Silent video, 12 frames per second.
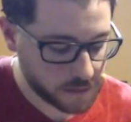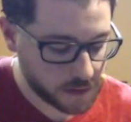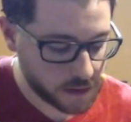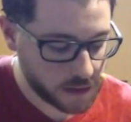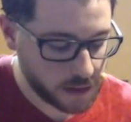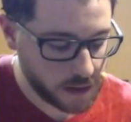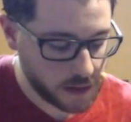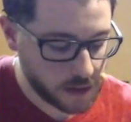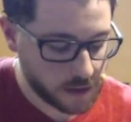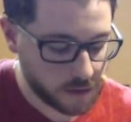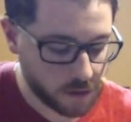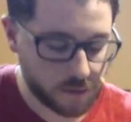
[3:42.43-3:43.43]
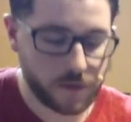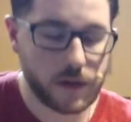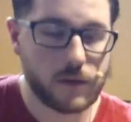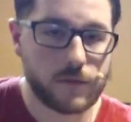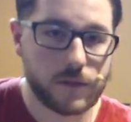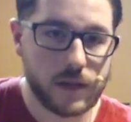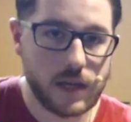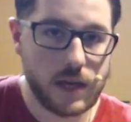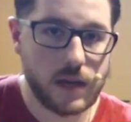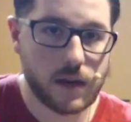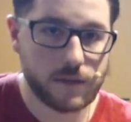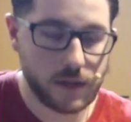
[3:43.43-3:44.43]
3rd finger for the
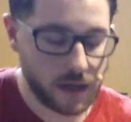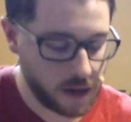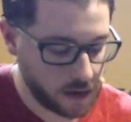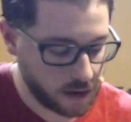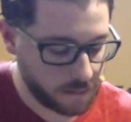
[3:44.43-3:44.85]
E on the